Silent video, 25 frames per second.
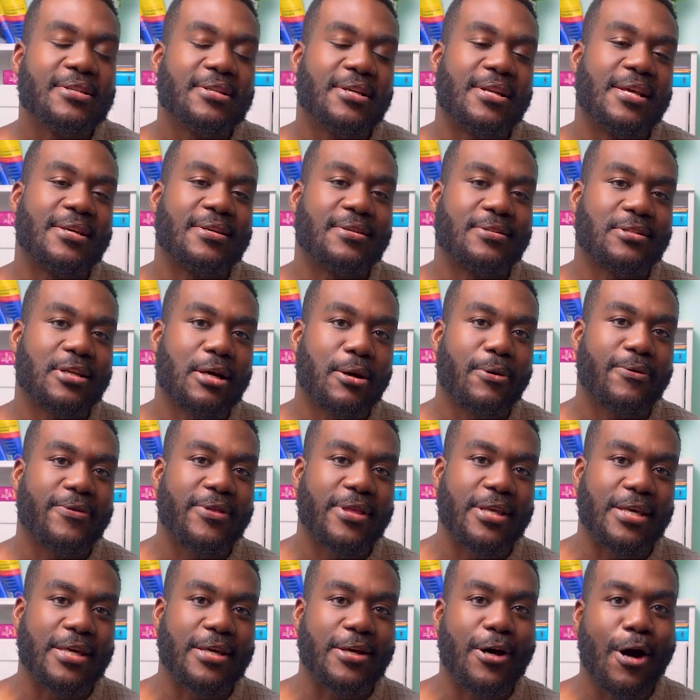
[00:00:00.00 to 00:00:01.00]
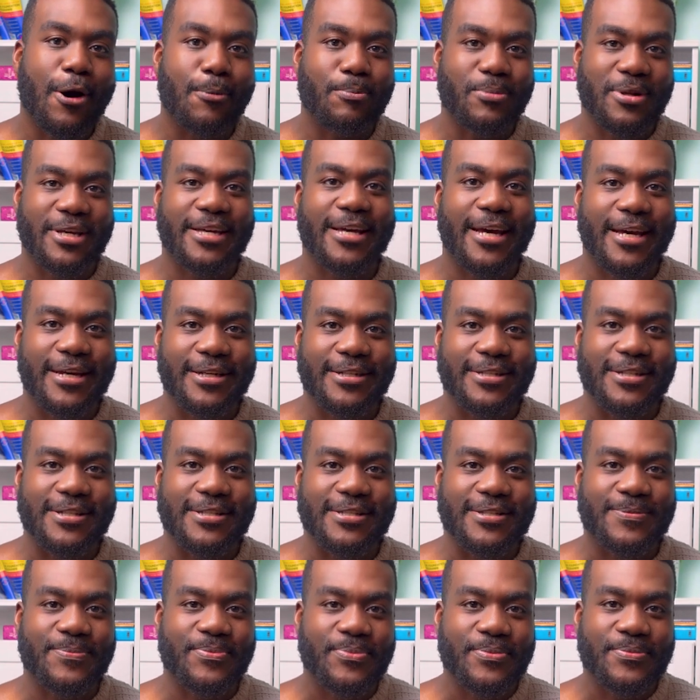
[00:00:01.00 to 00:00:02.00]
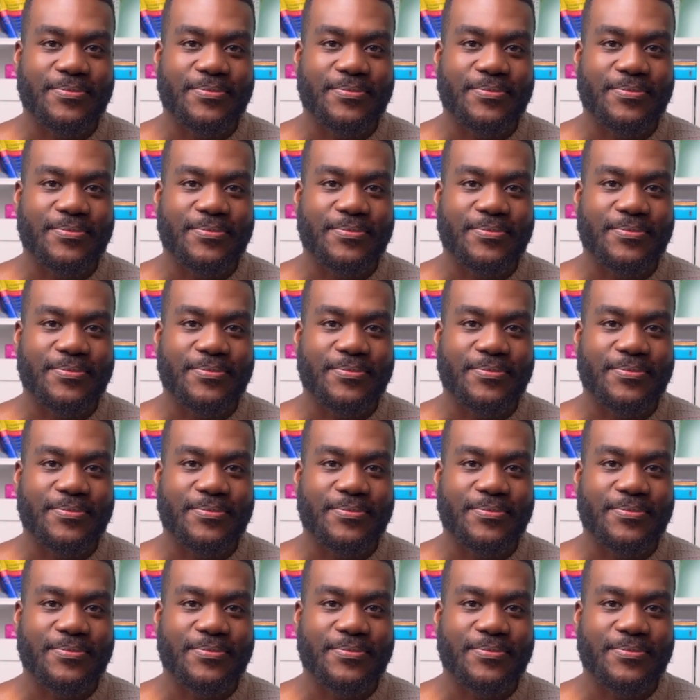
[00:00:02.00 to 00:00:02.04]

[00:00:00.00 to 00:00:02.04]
So these are some of the complications.